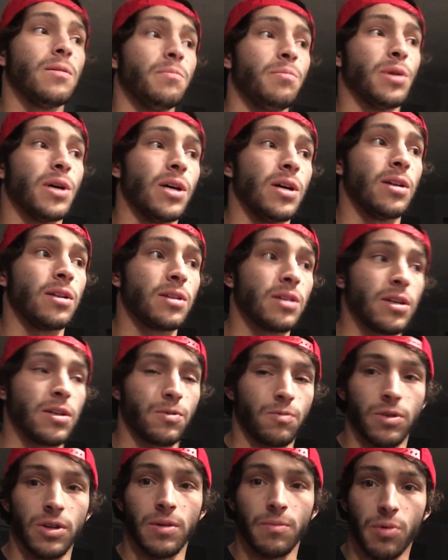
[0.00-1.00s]
but it's
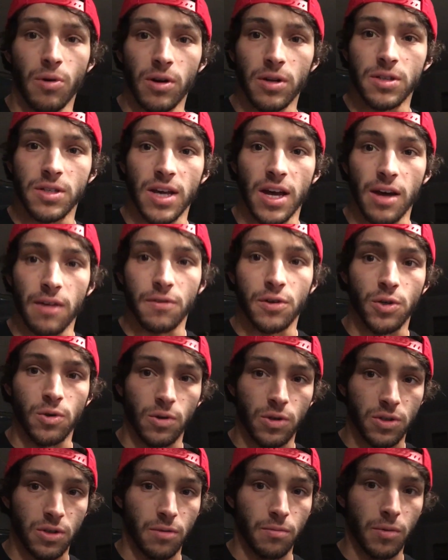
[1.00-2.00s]
really important to have
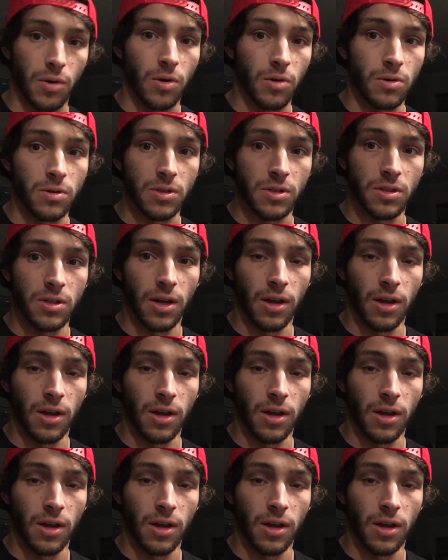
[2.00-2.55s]
short-term goals